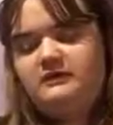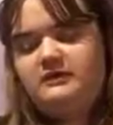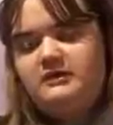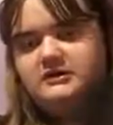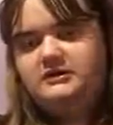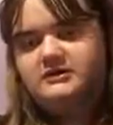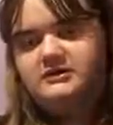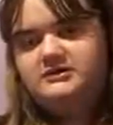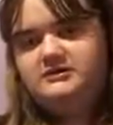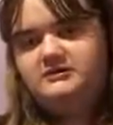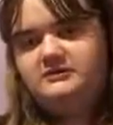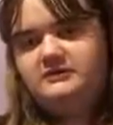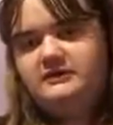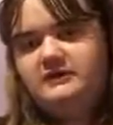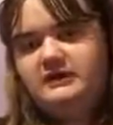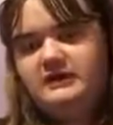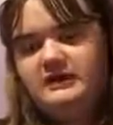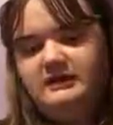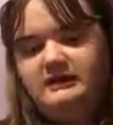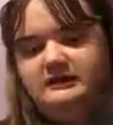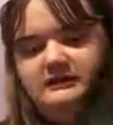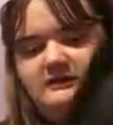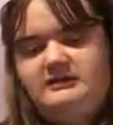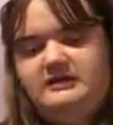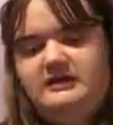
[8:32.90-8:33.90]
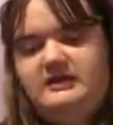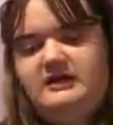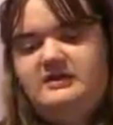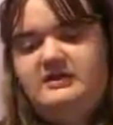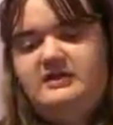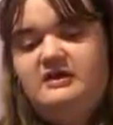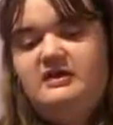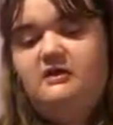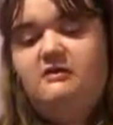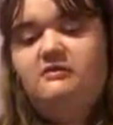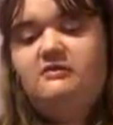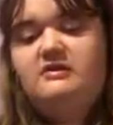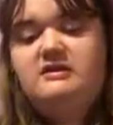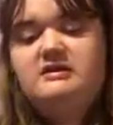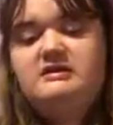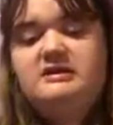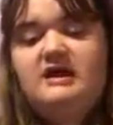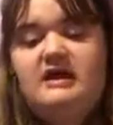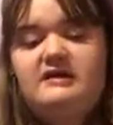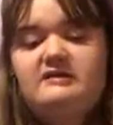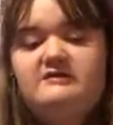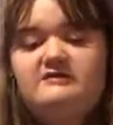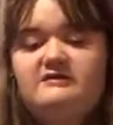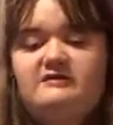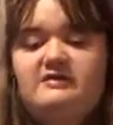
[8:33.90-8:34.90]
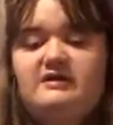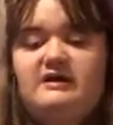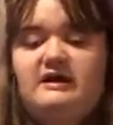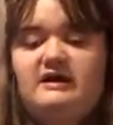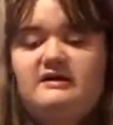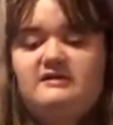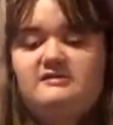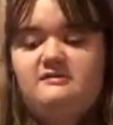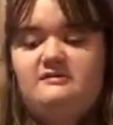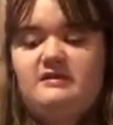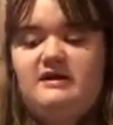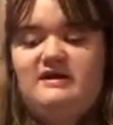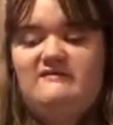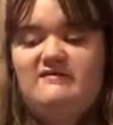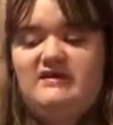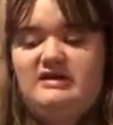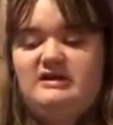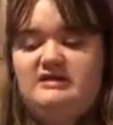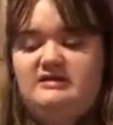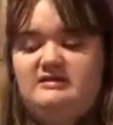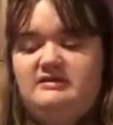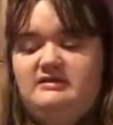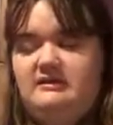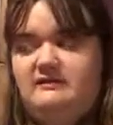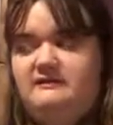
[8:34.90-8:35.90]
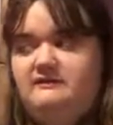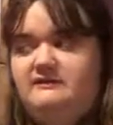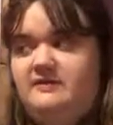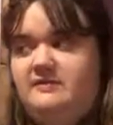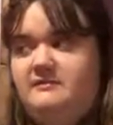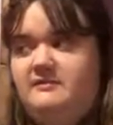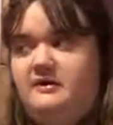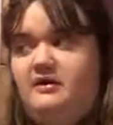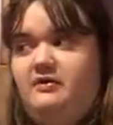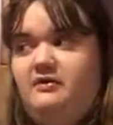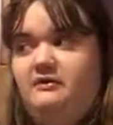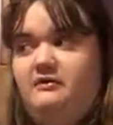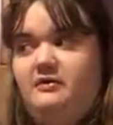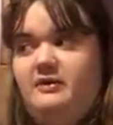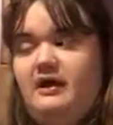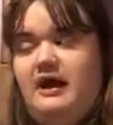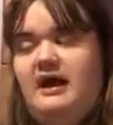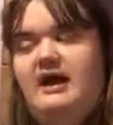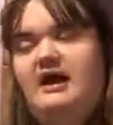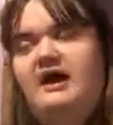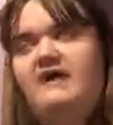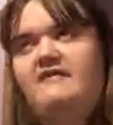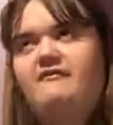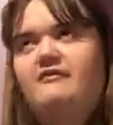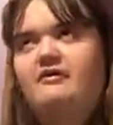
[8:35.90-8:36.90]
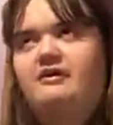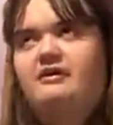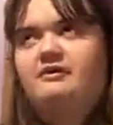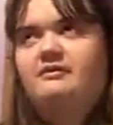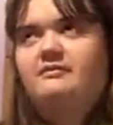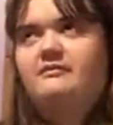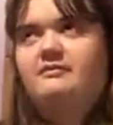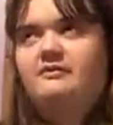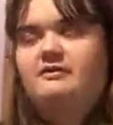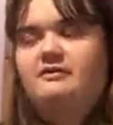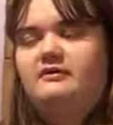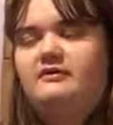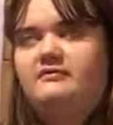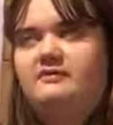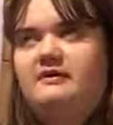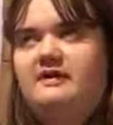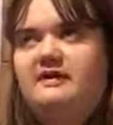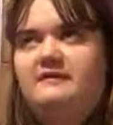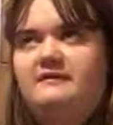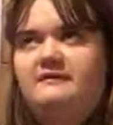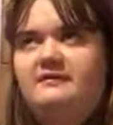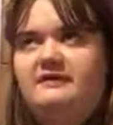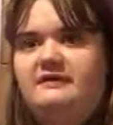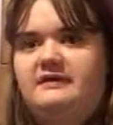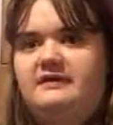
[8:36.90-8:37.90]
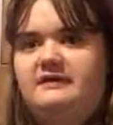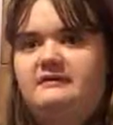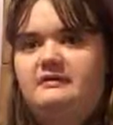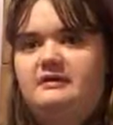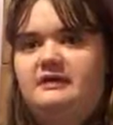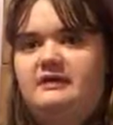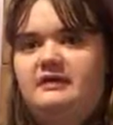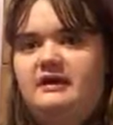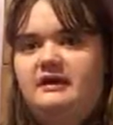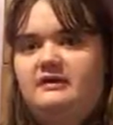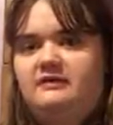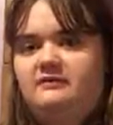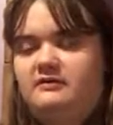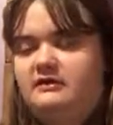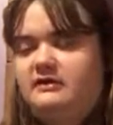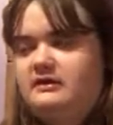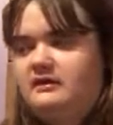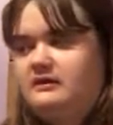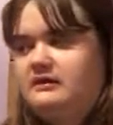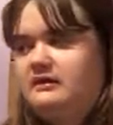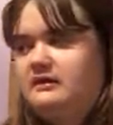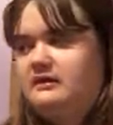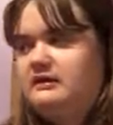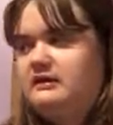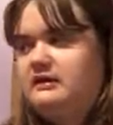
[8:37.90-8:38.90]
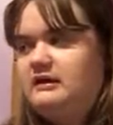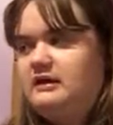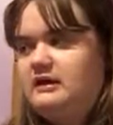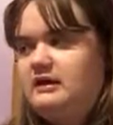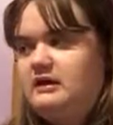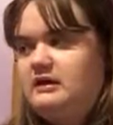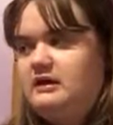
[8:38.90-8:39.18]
The Greatest Show in the Galaxy. And the only Doctor that I don't have anything from, although I have one of the books, but I don't think that really counts, is